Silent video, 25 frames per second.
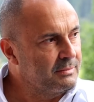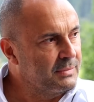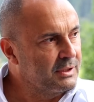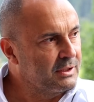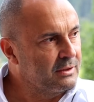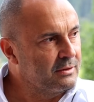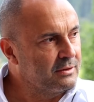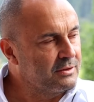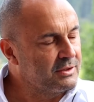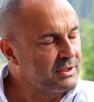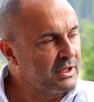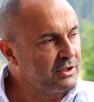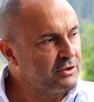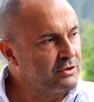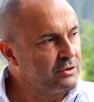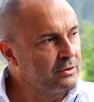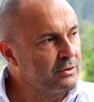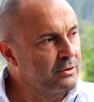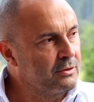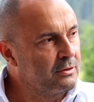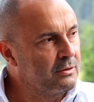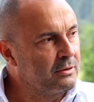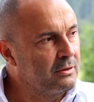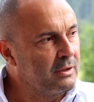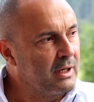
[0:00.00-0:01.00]
because as you
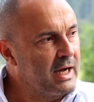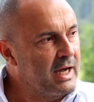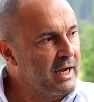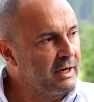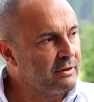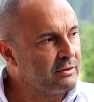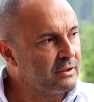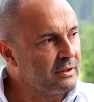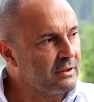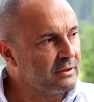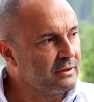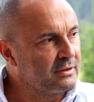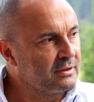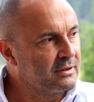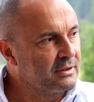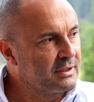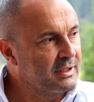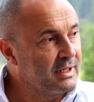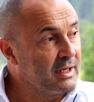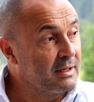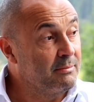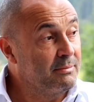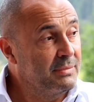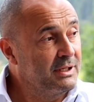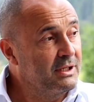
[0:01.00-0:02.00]
know, iron
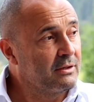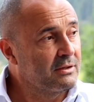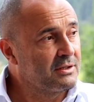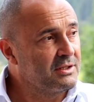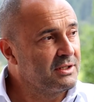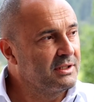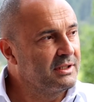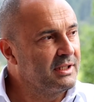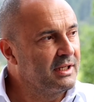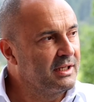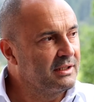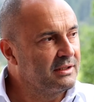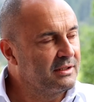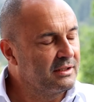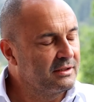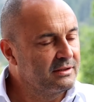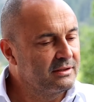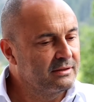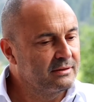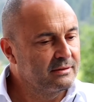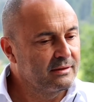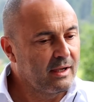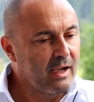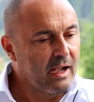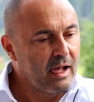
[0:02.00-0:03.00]
can be oxidated.
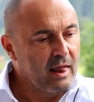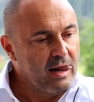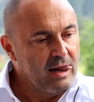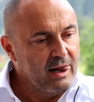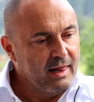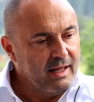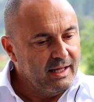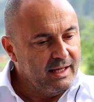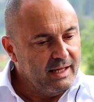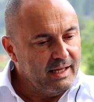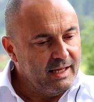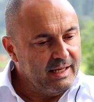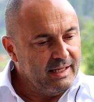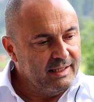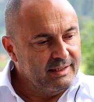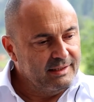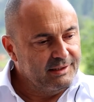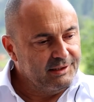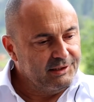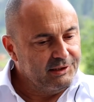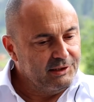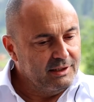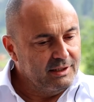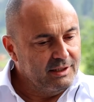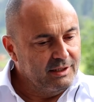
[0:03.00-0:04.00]

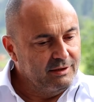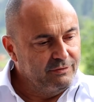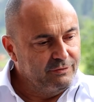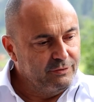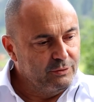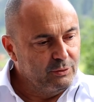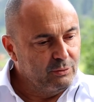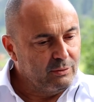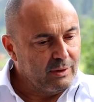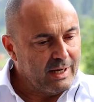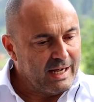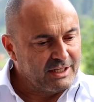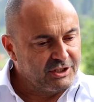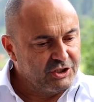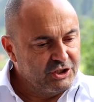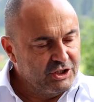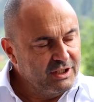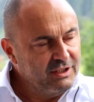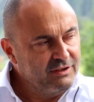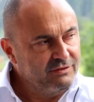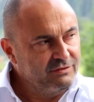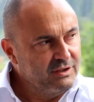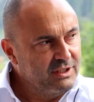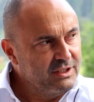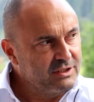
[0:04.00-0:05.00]
And if you
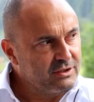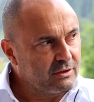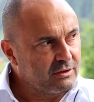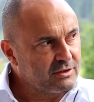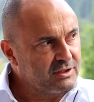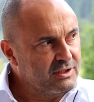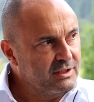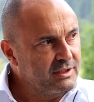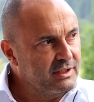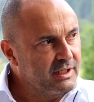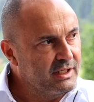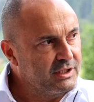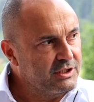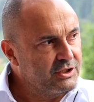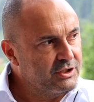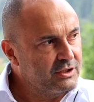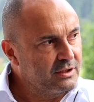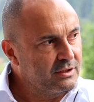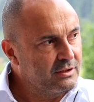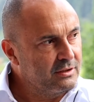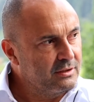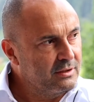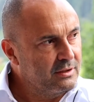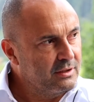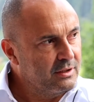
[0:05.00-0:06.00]
achieve this
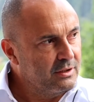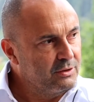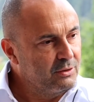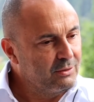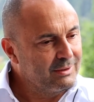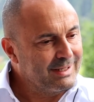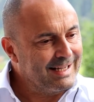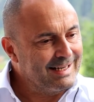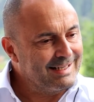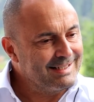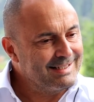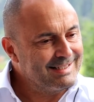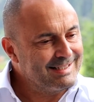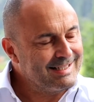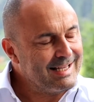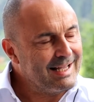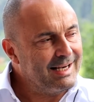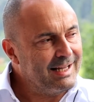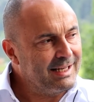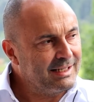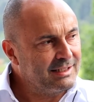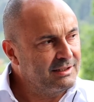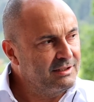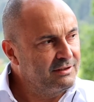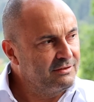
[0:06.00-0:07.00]
oxidation, you can
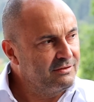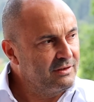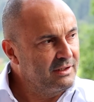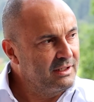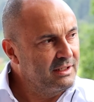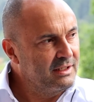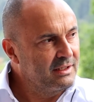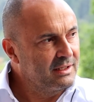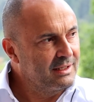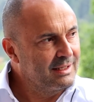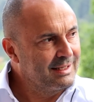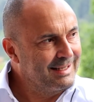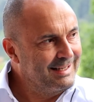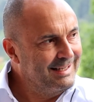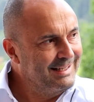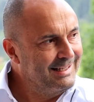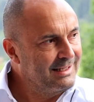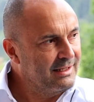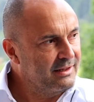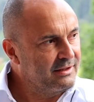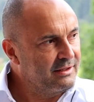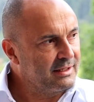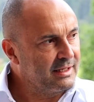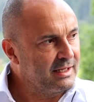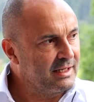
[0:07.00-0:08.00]
selectively
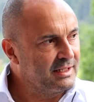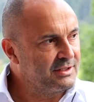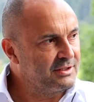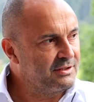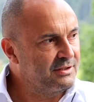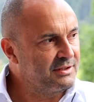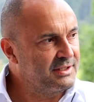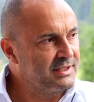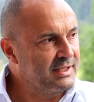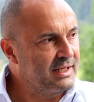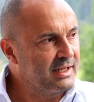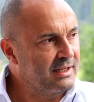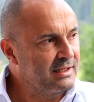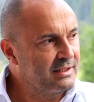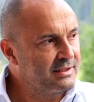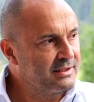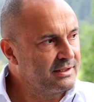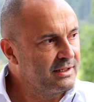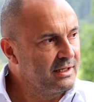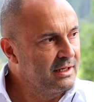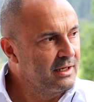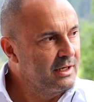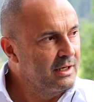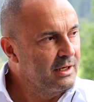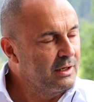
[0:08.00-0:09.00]
kill the cancer
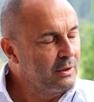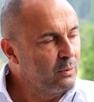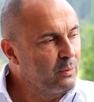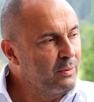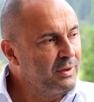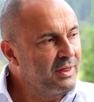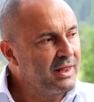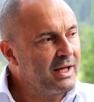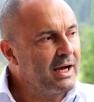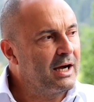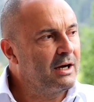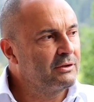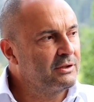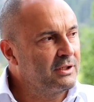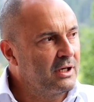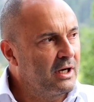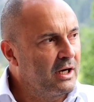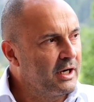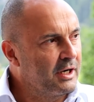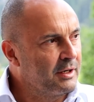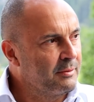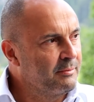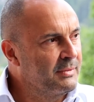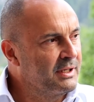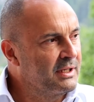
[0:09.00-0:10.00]
cells without
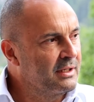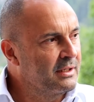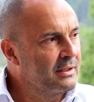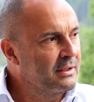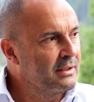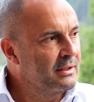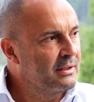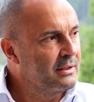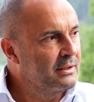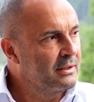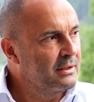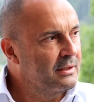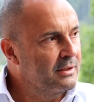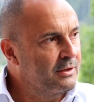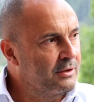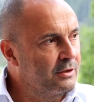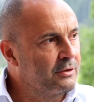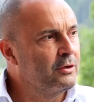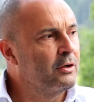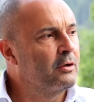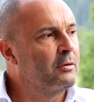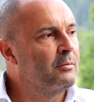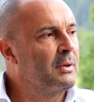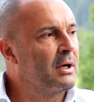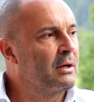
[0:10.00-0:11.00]
harming the
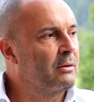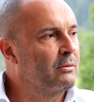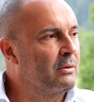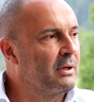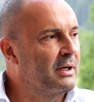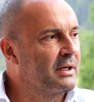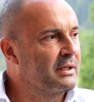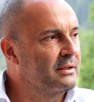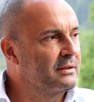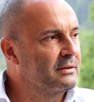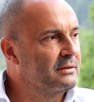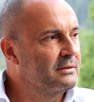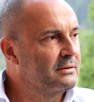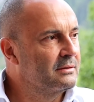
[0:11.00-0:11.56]
normal one.